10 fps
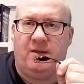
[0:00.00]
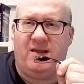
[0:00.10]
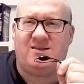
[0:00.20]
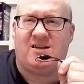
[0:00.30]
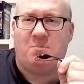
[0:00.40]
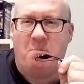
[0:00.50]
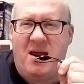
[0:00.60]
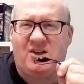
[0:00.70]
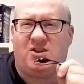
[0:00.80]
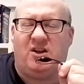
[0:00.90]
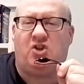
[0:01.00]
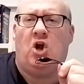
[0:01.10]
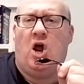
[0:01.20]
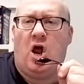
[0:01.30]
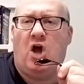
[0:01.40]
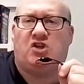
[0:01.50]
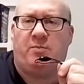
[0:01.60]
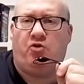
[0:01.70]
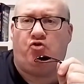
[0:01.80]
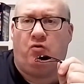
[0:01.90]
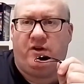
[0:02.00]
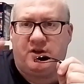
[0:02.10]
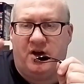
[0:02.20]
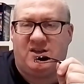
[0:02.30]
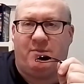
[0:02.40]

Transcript: This merciless, it's about trophies.